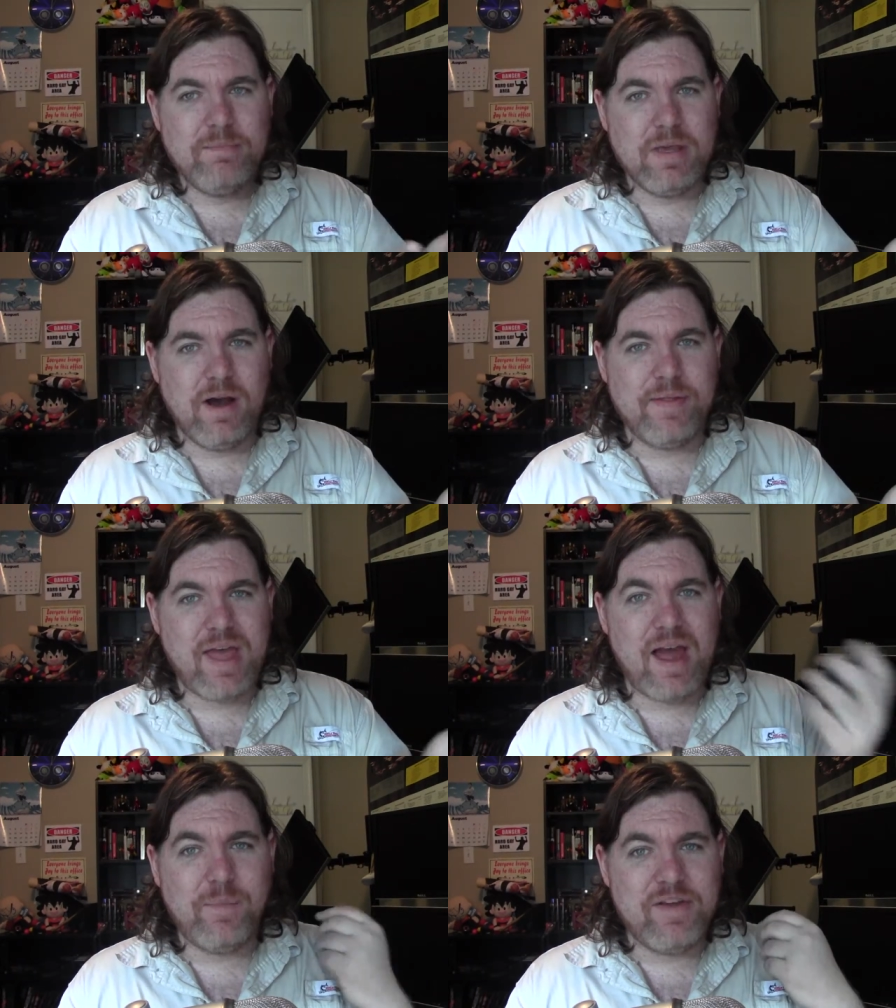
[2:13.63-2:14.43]

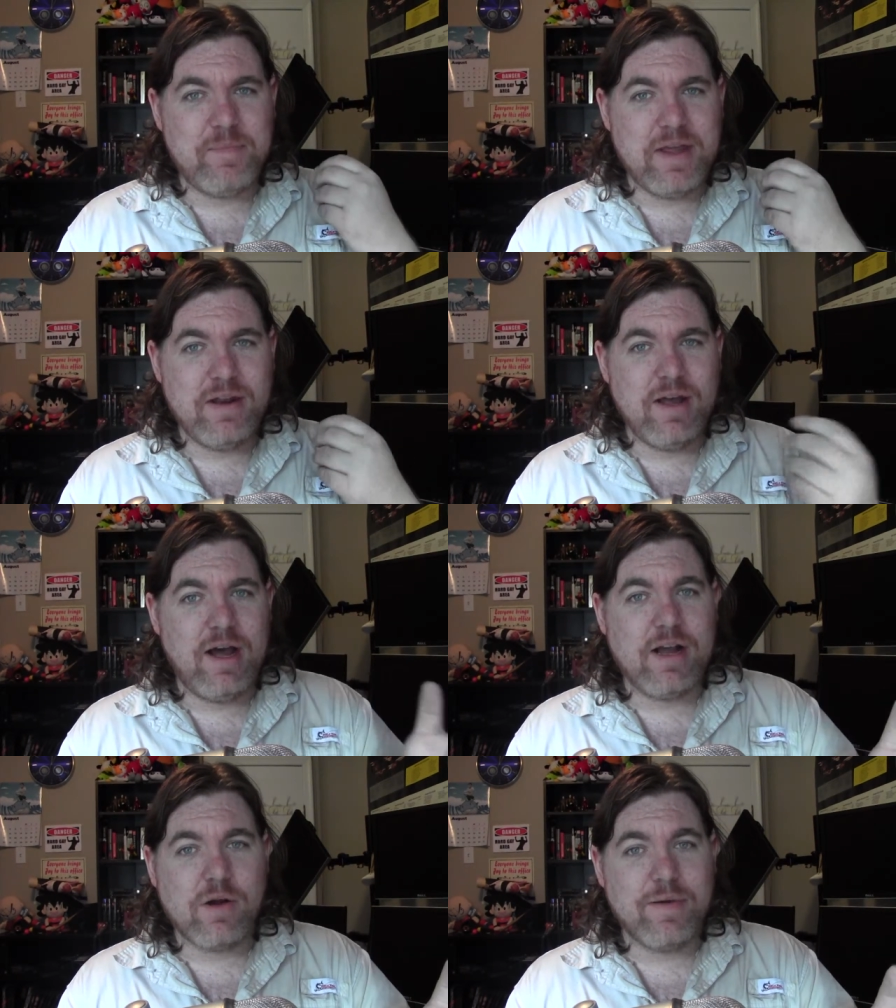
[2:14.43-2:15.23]
Beyond that, we've been
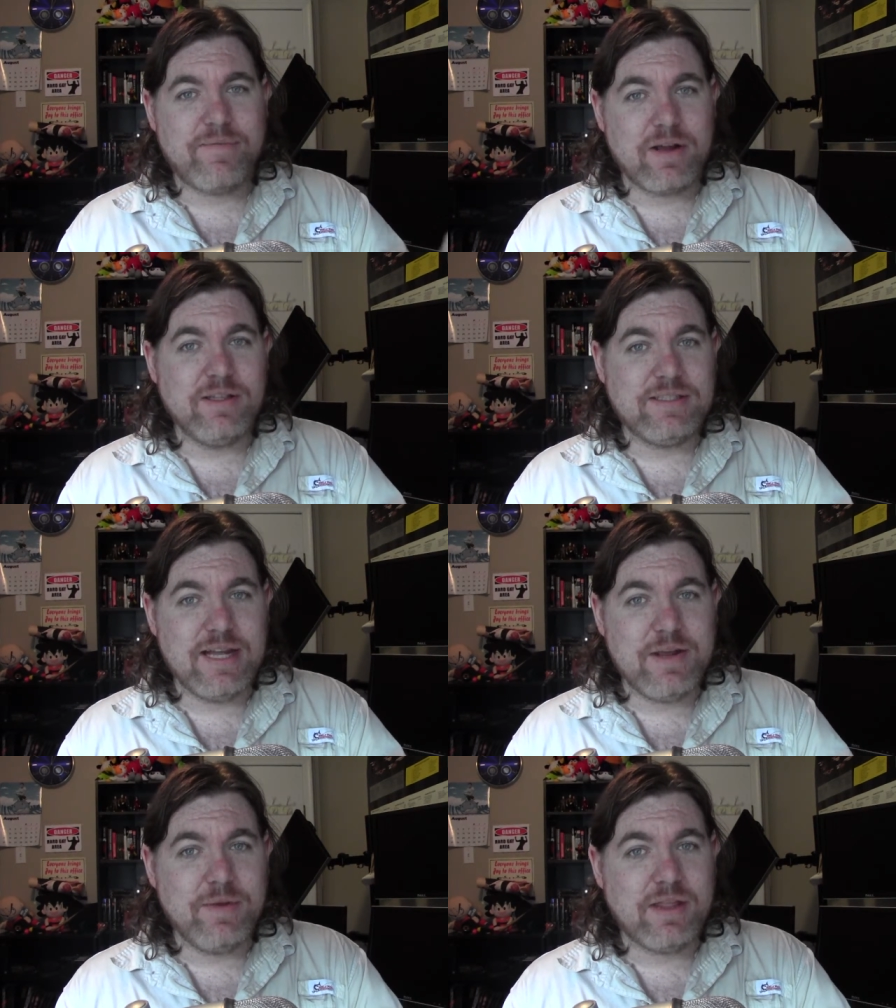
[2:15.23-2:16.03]
uh, going fairly
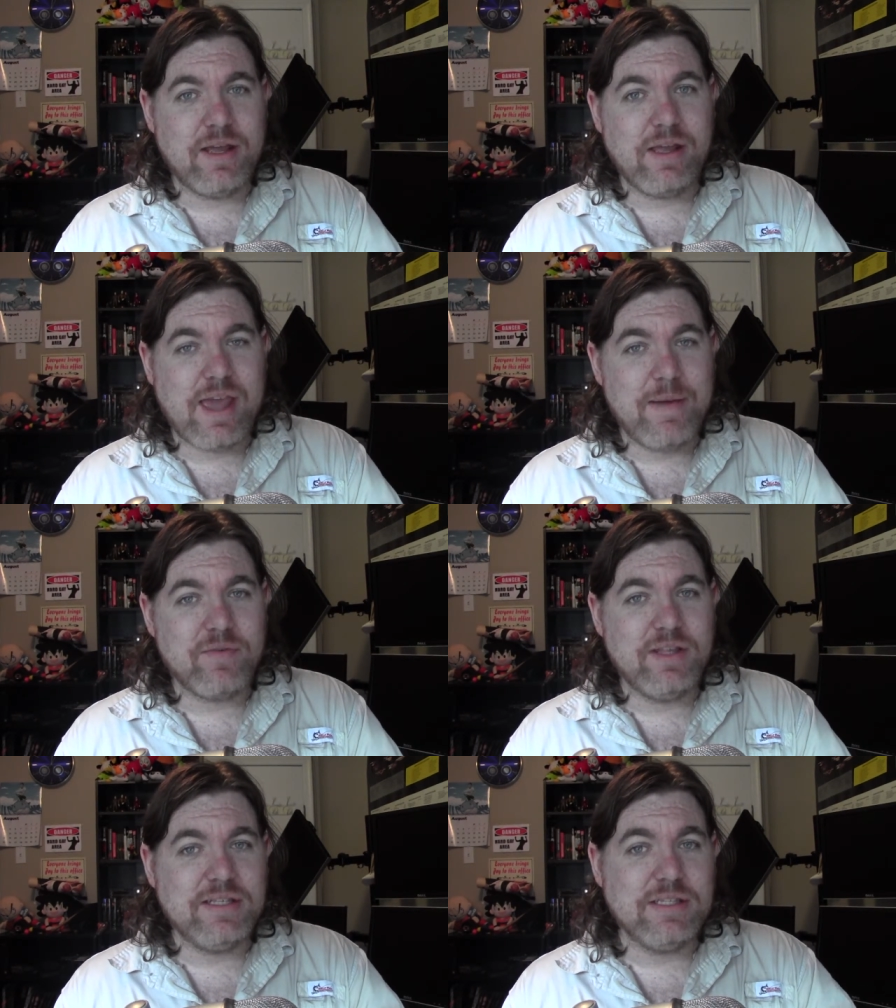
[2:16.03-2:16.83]
steady with the
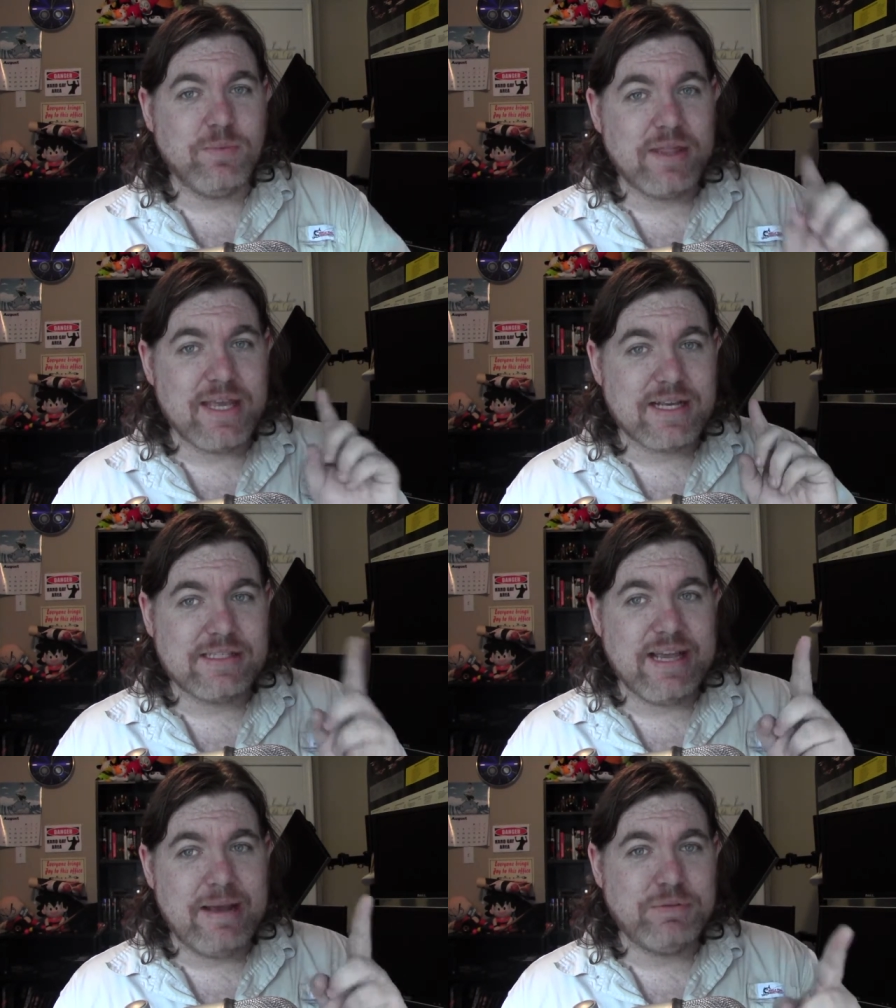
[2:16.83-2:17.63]
game releases, with the
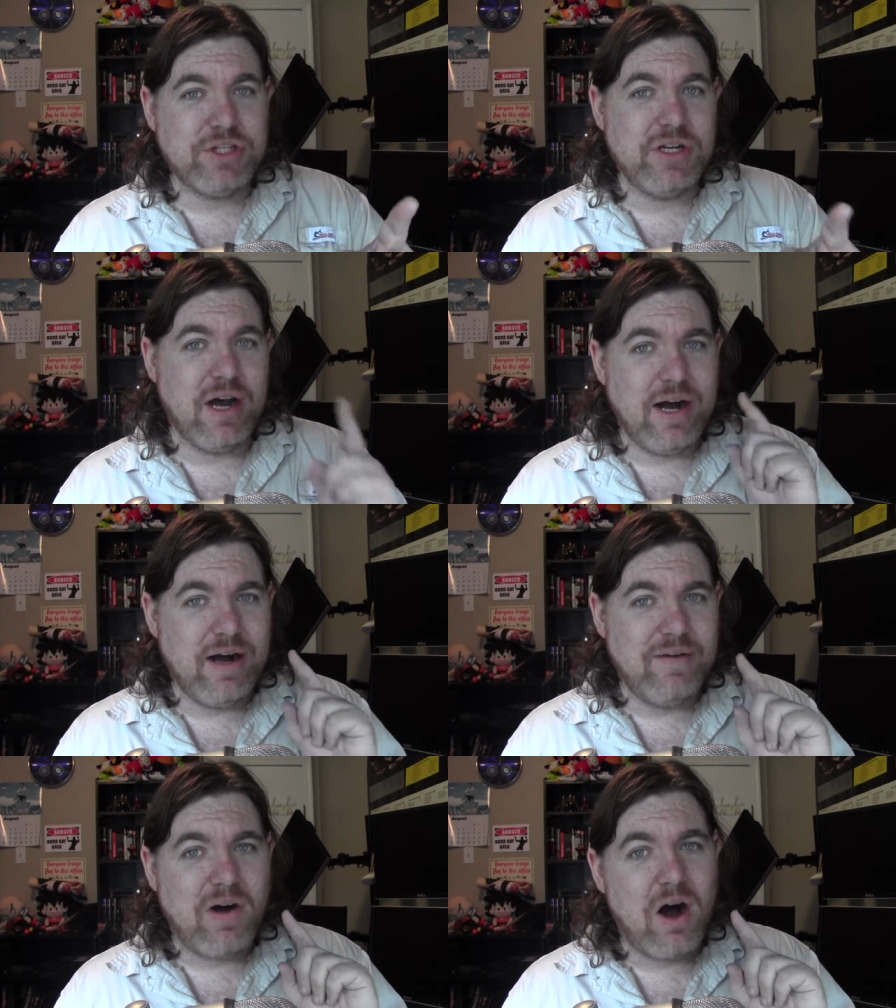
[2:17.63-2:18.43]
exception
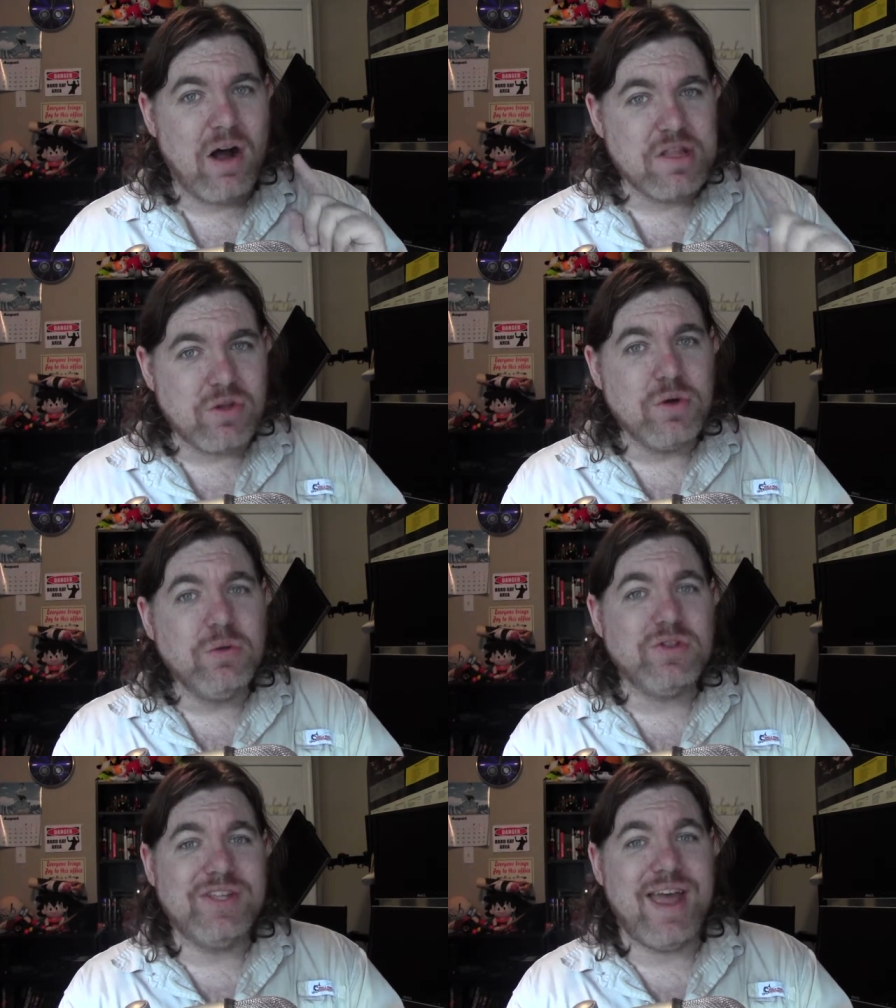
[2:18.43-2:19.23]
of on
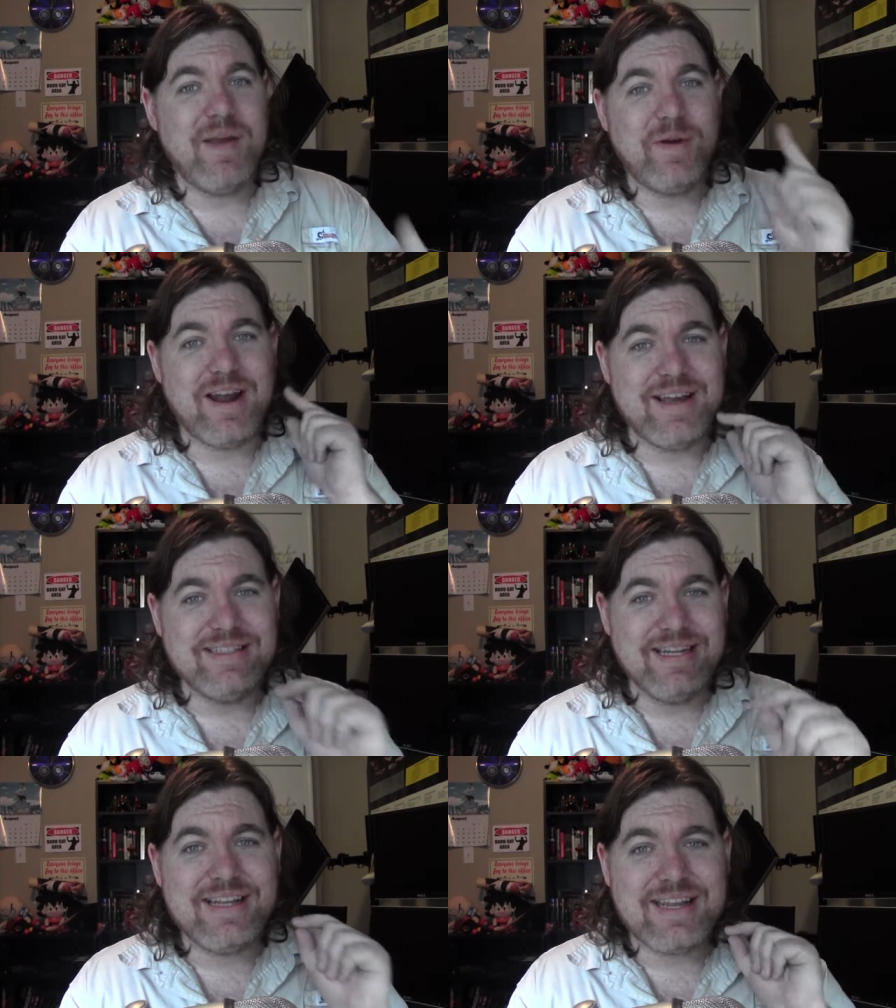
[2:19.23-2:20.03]
Tuesday when I
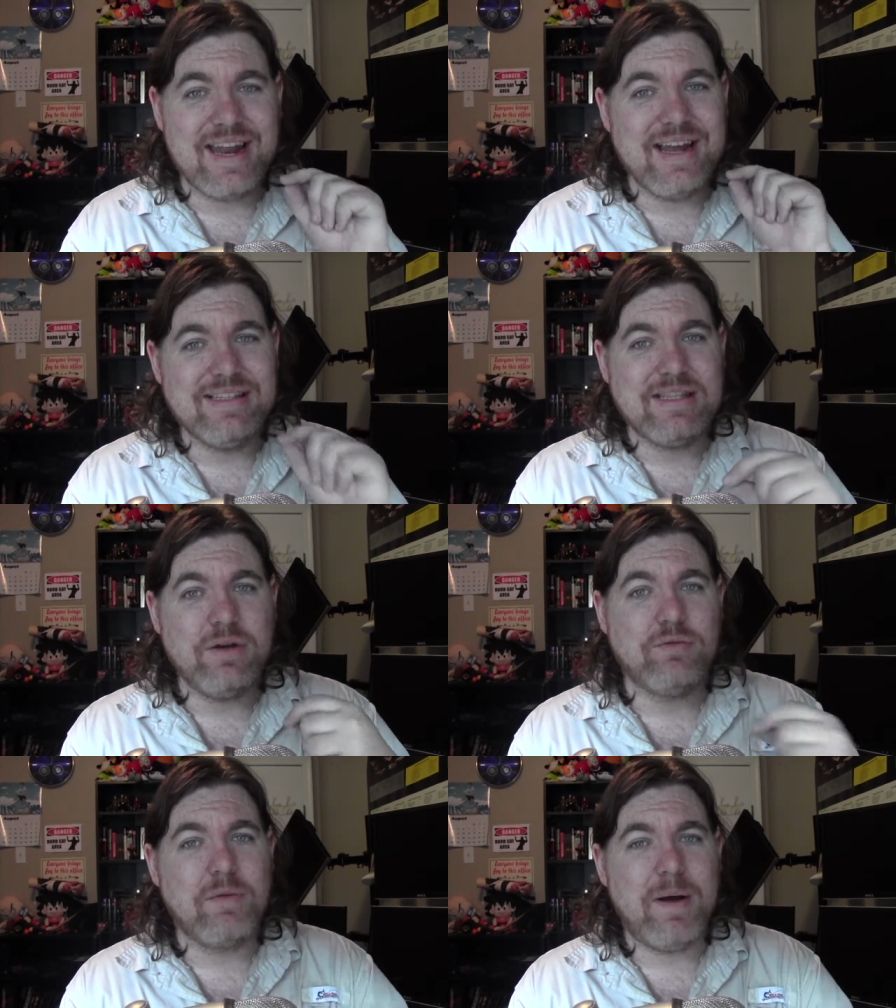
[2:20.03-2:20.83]
didn't get Knights of
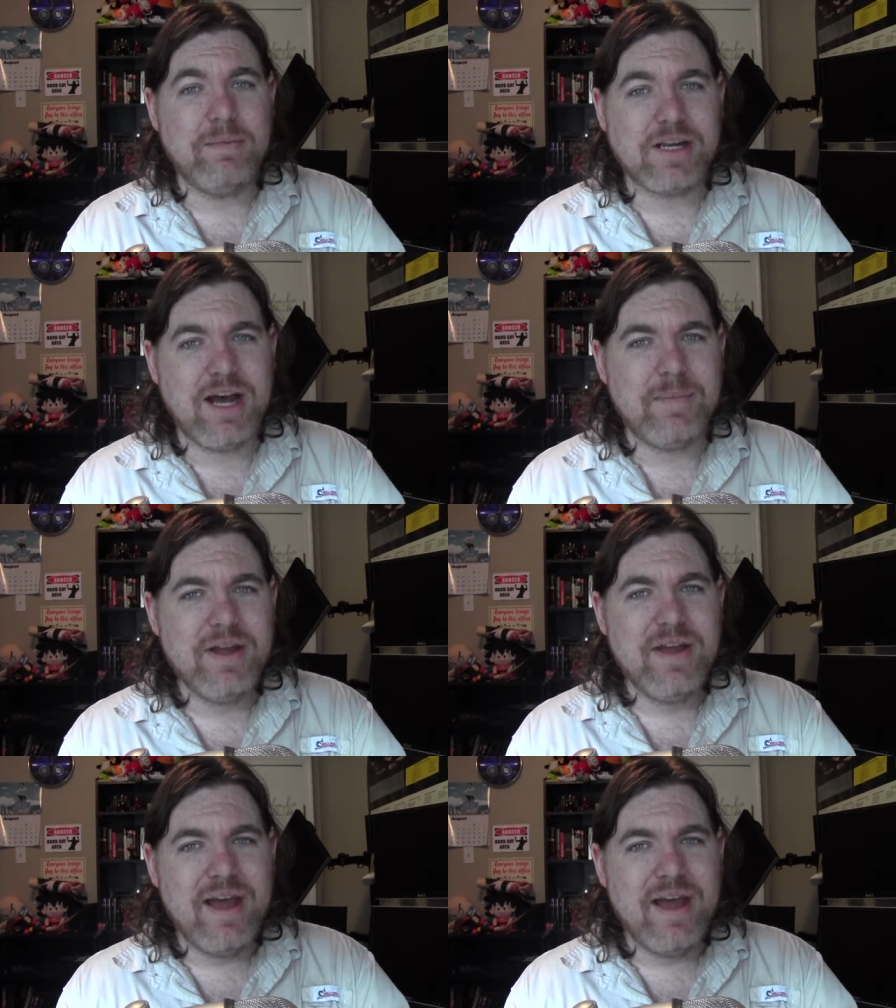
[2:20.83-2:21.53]
the Old Republic up.